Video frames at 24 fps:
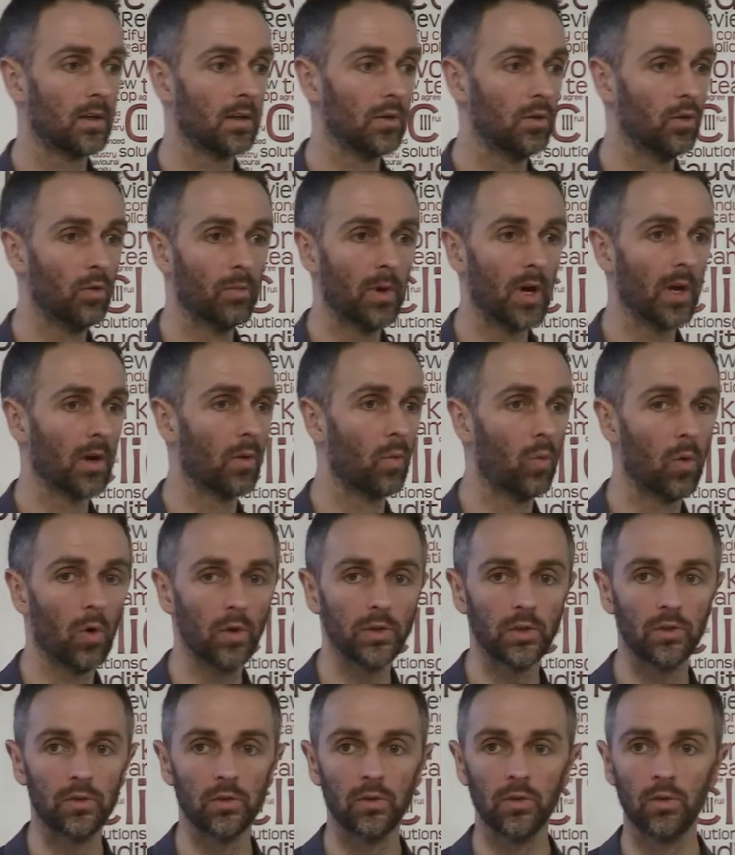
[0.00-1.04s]
no matter
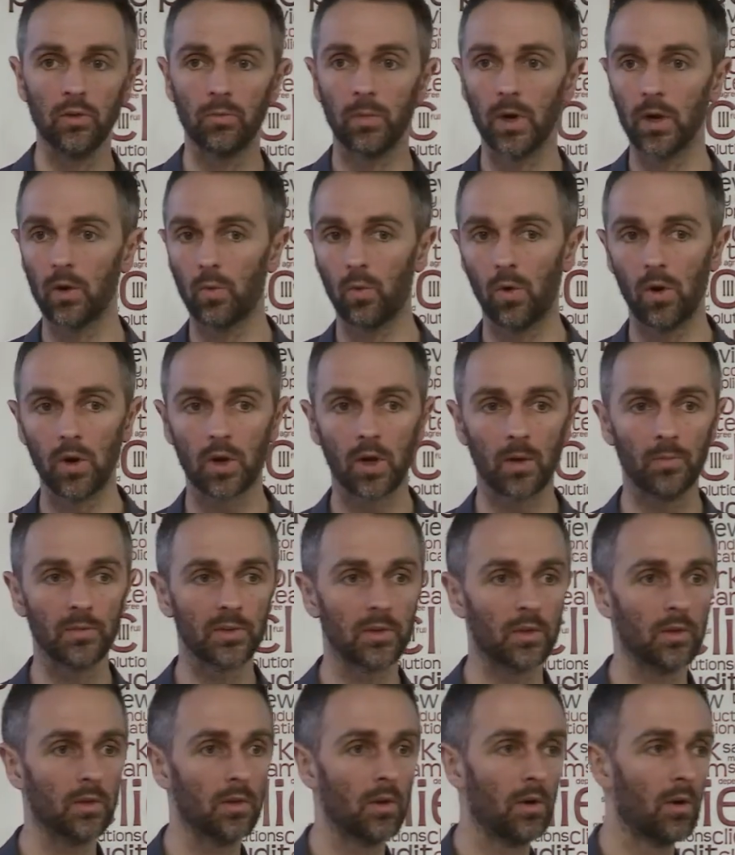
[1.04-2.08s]
what you do, no matter what comes
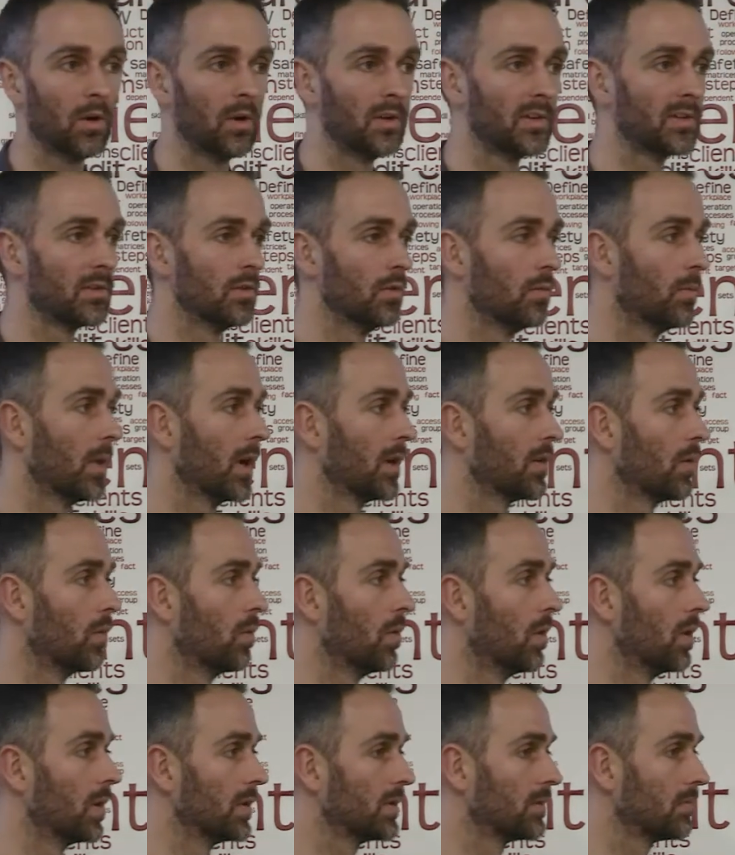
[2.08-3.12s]
unlodged, no matter
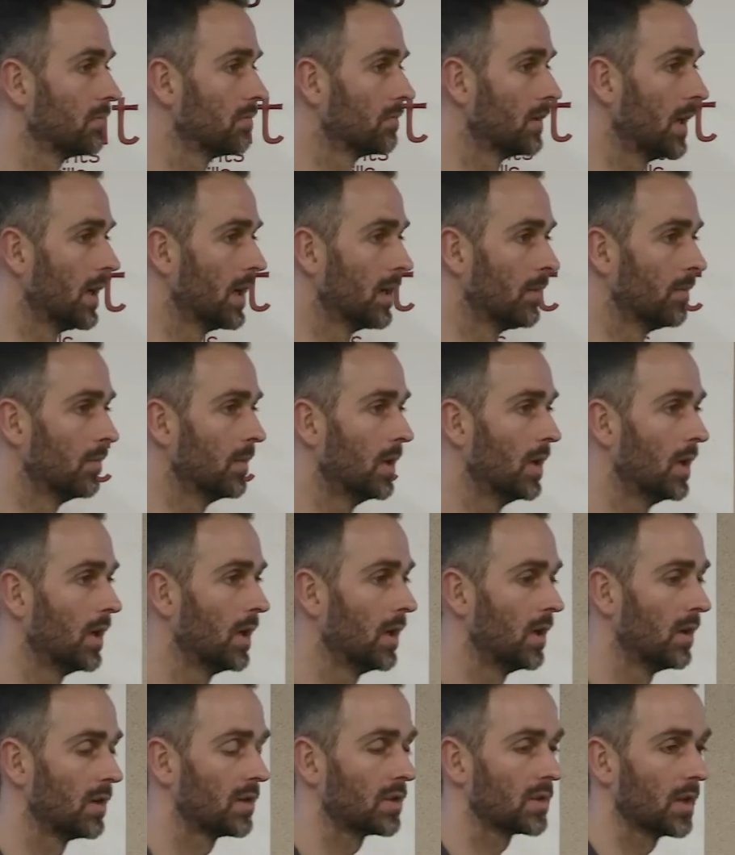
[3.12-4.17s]
what
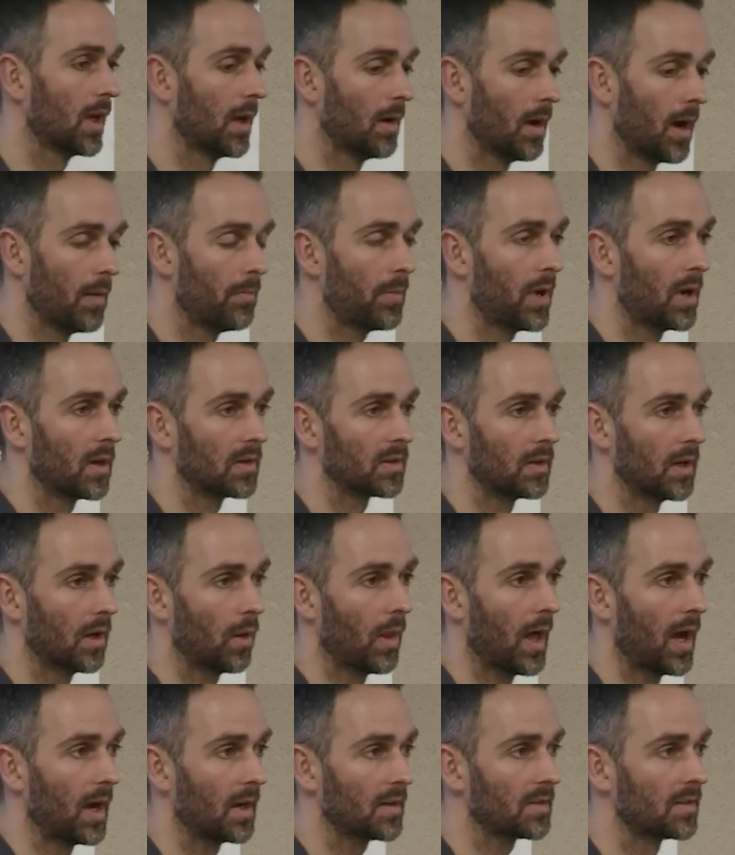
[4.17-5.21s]
a
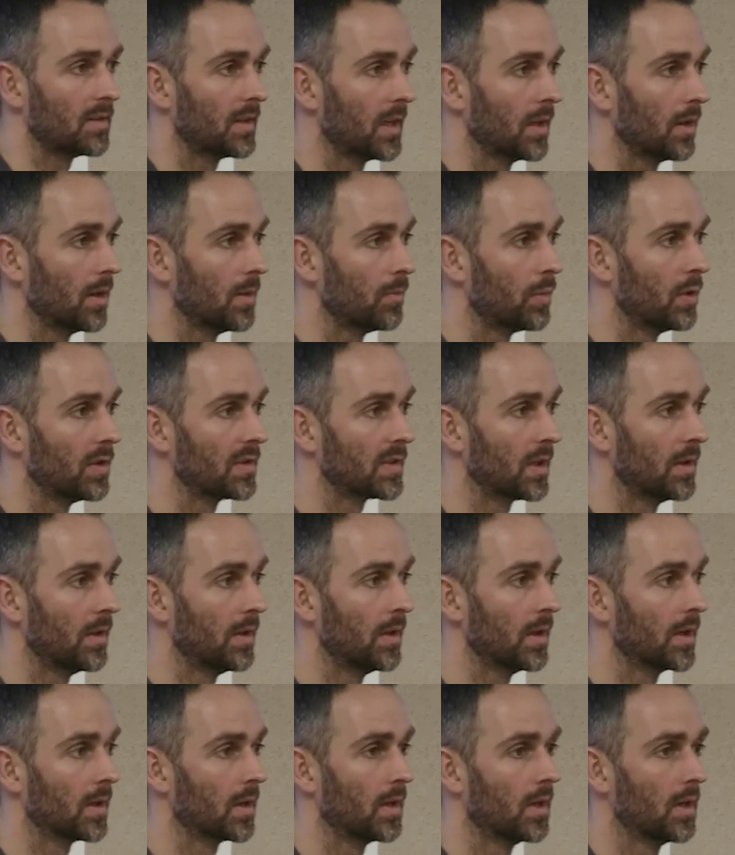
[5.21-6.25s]
personnel accidentally puts in
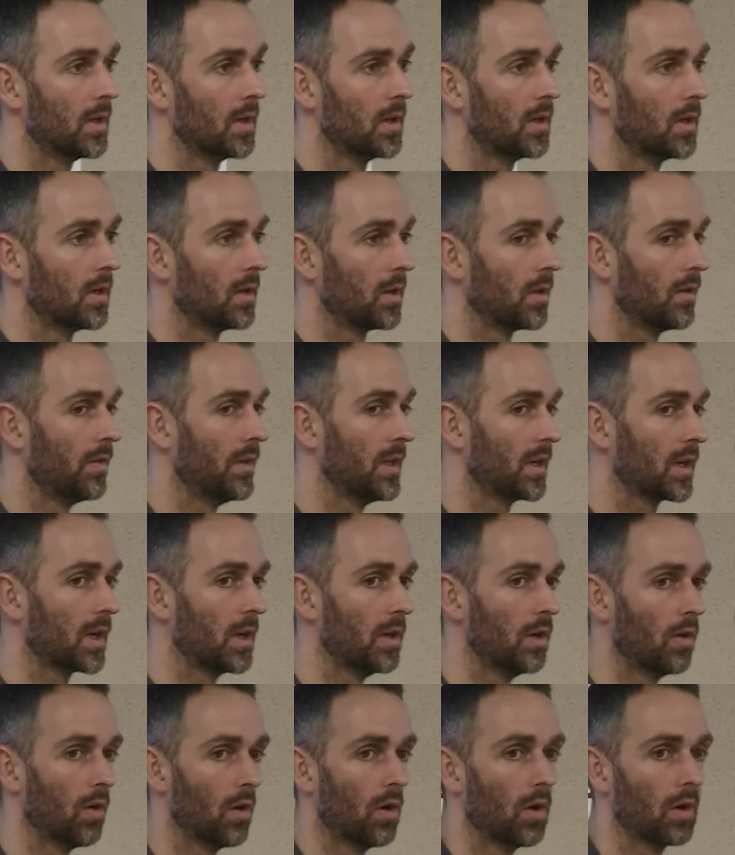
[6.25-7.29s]
there, they
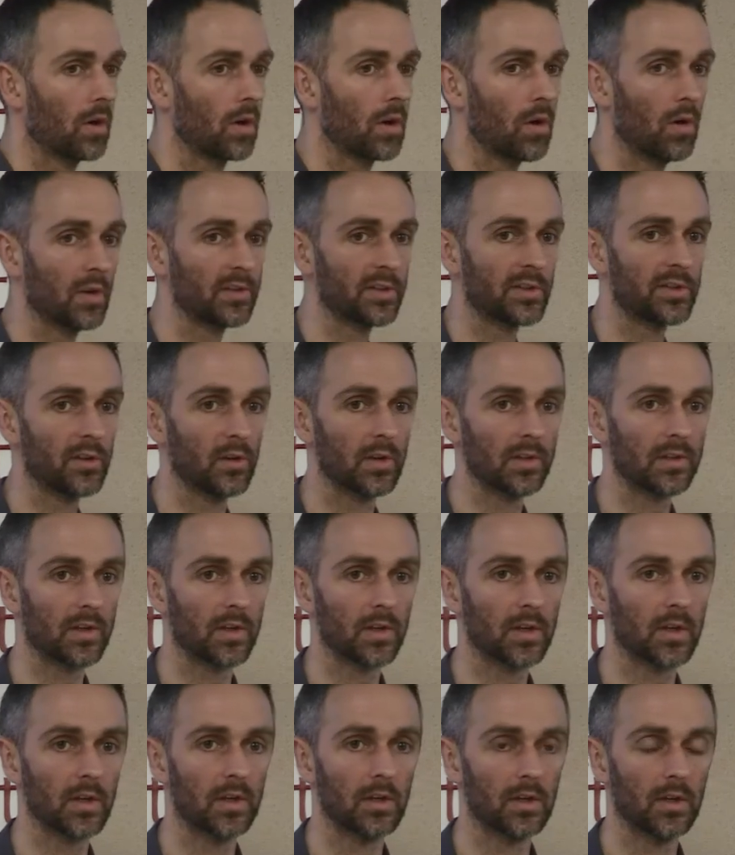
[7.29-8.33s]
cannot cause a short
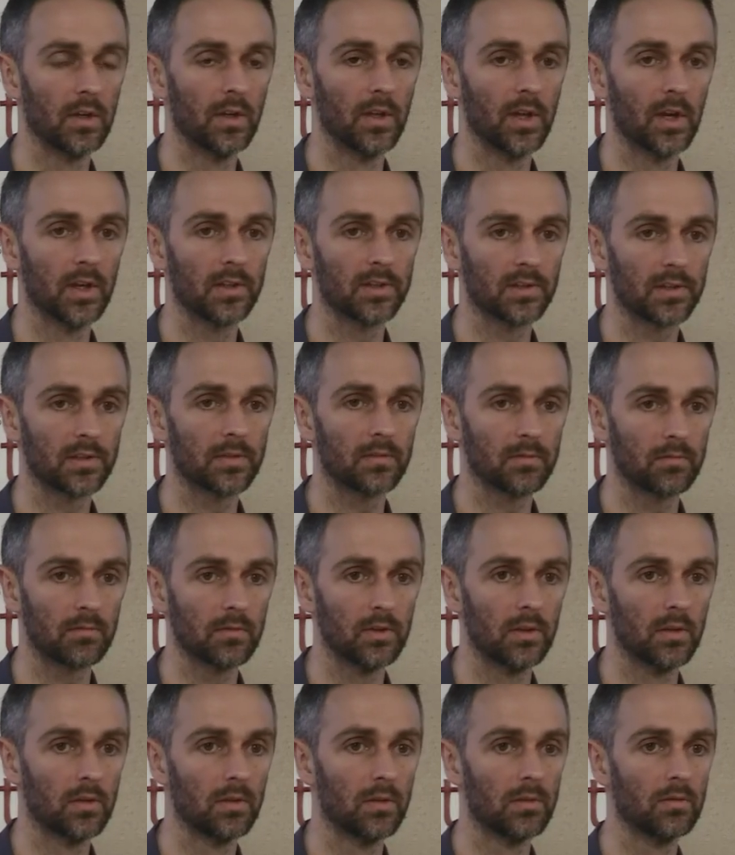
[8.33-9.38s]
circuit, and that's
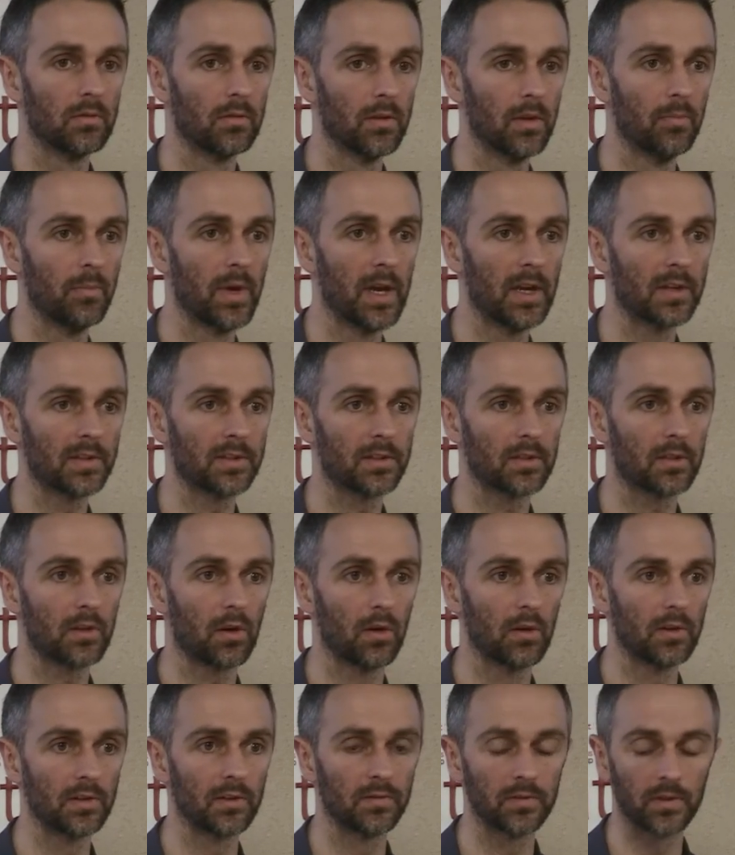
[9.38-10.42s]
the best
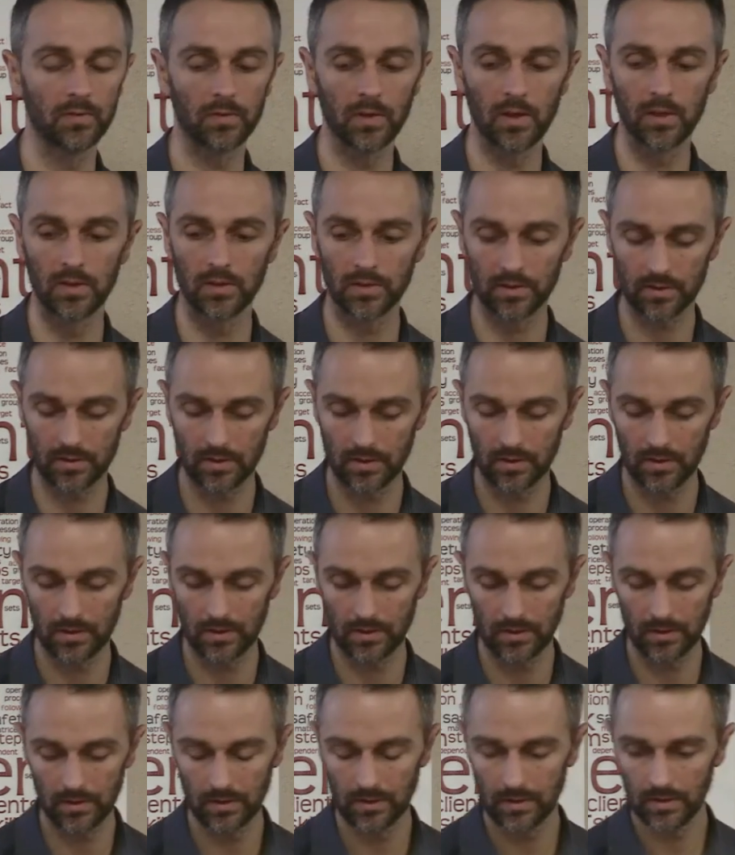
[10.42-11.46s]
cause of defense.
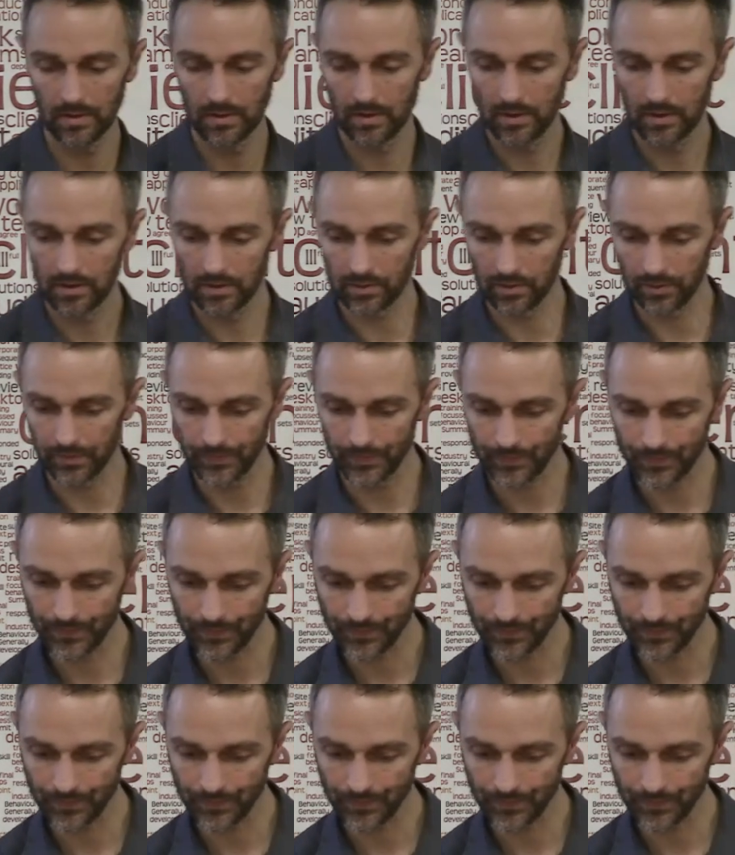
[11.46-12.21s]
So